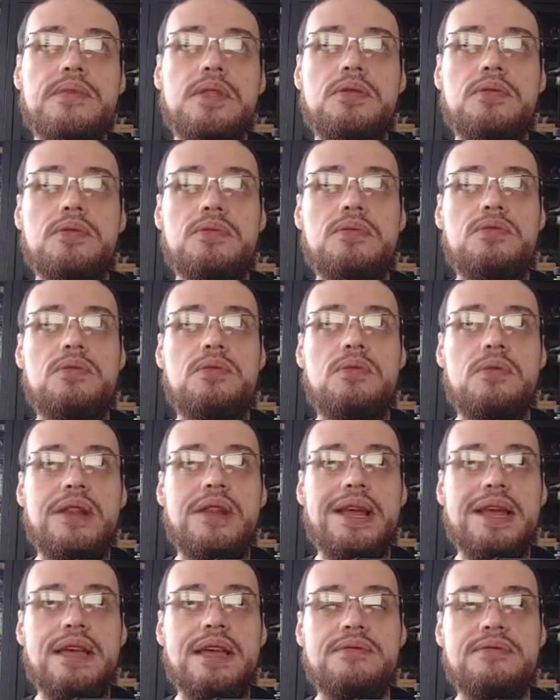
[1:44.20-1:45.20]
control
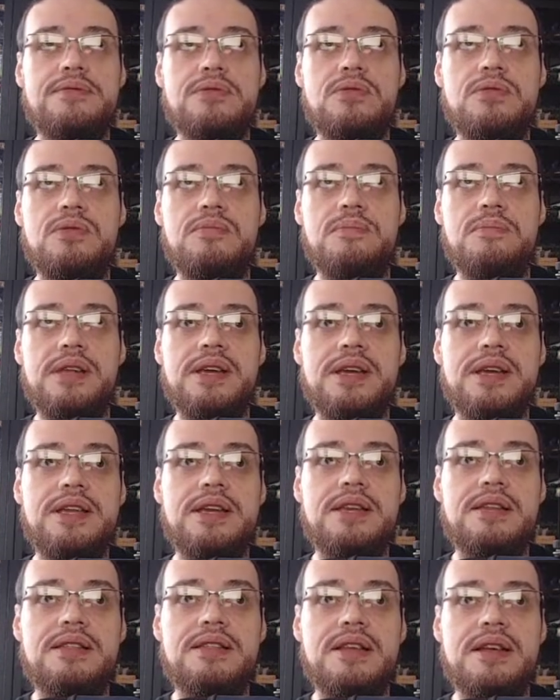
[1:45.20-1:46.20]
left
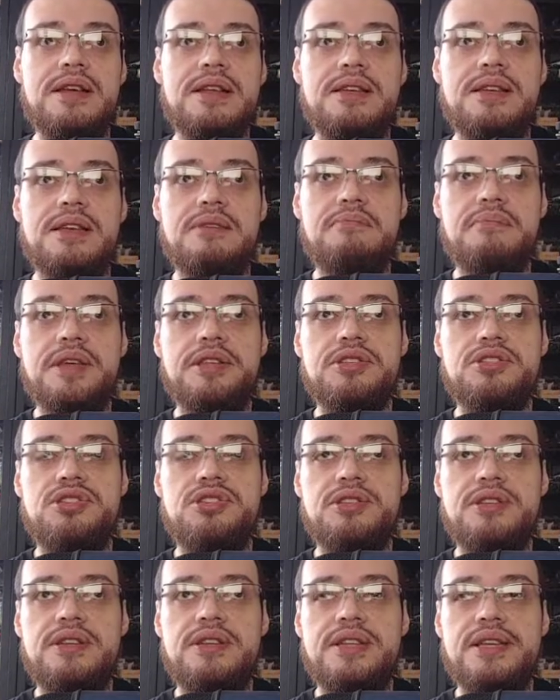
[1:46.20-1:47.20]
complaining that he
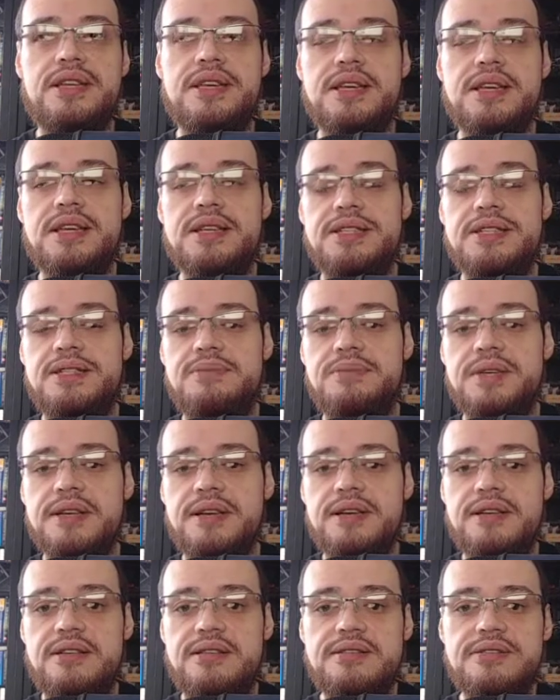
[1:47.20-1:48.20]
mentioned this,
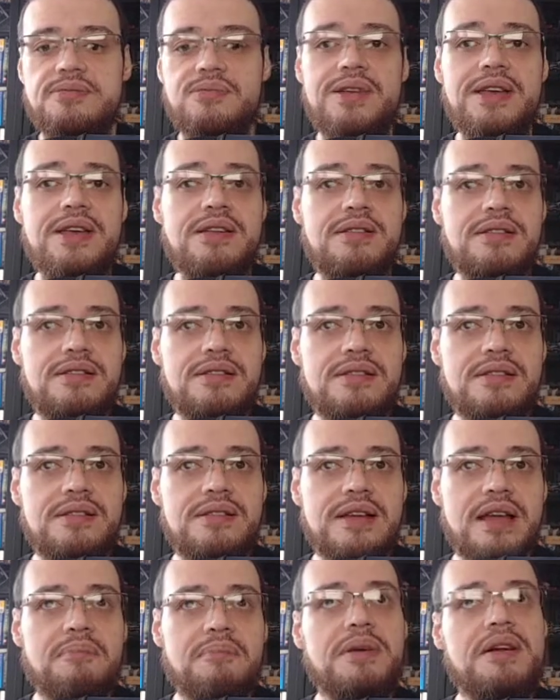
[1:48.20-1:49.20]
because, well,
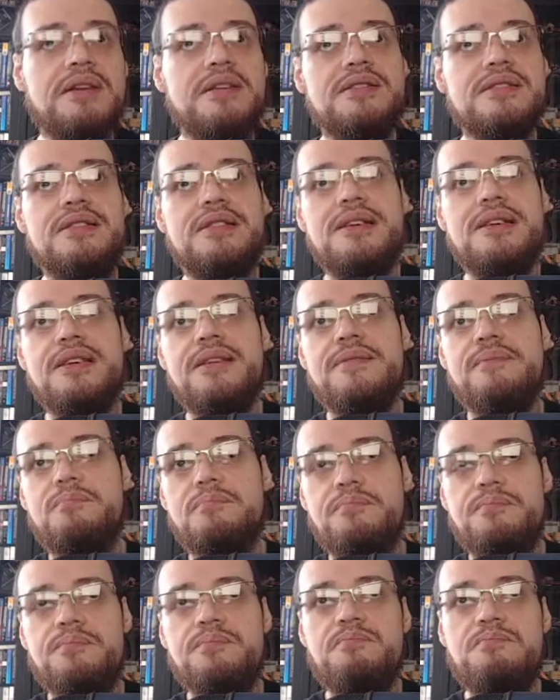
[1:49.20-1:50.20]
apparently
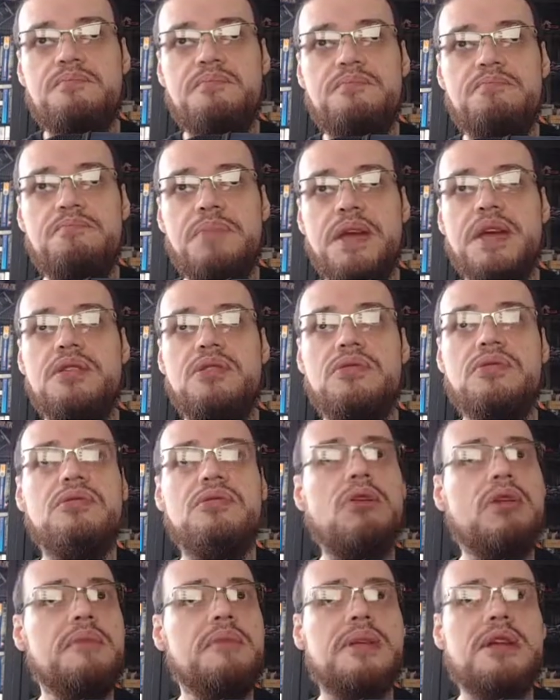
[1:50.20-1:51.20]
pedo
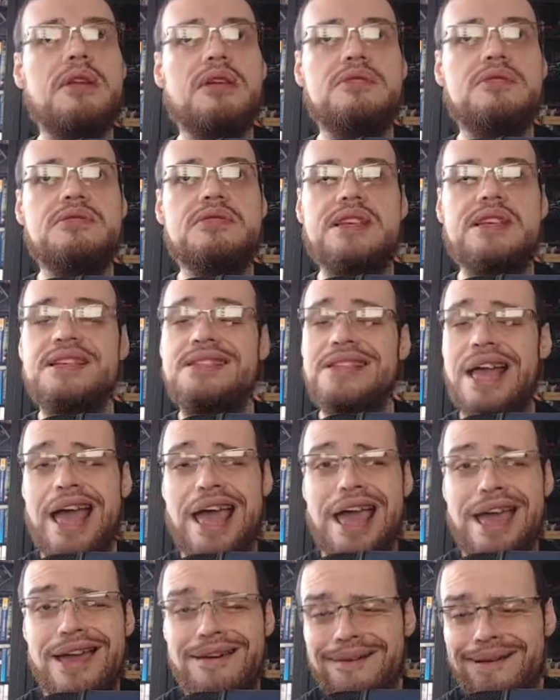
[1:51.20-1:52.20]
criminals is
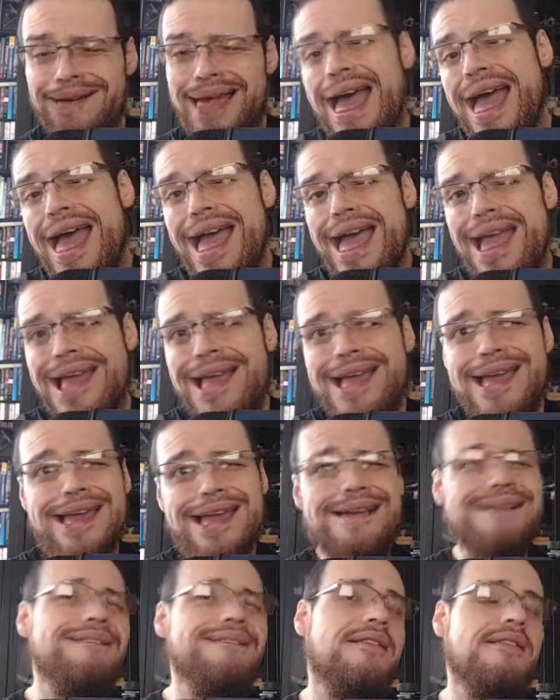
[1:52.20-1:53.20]

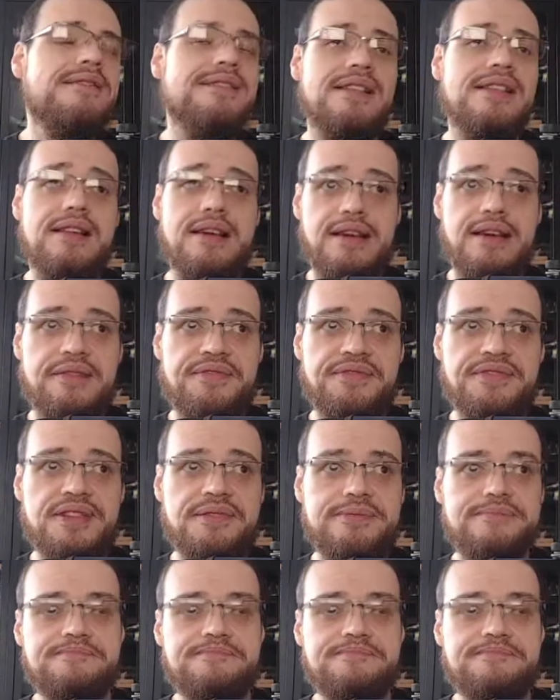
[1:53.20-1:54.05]
a-okay on the left.